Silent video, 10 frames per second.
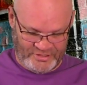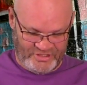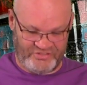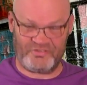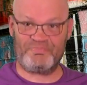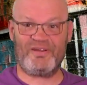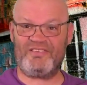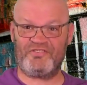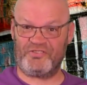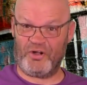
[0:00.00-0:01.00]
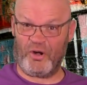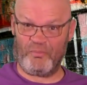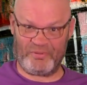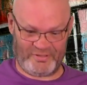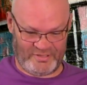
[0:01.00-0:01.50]
You just press
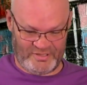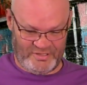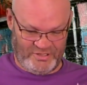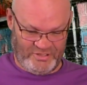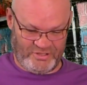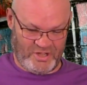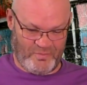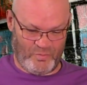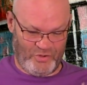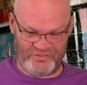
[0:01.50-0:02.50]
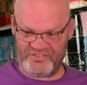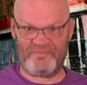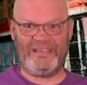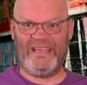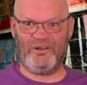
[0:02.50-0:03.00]
stop and go and watch
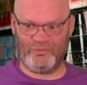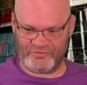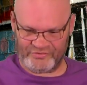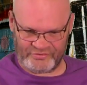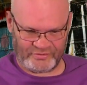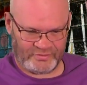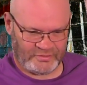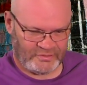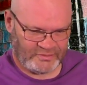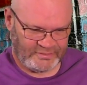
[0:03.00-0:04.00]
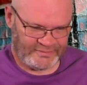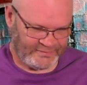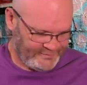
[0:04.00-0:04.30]
something else.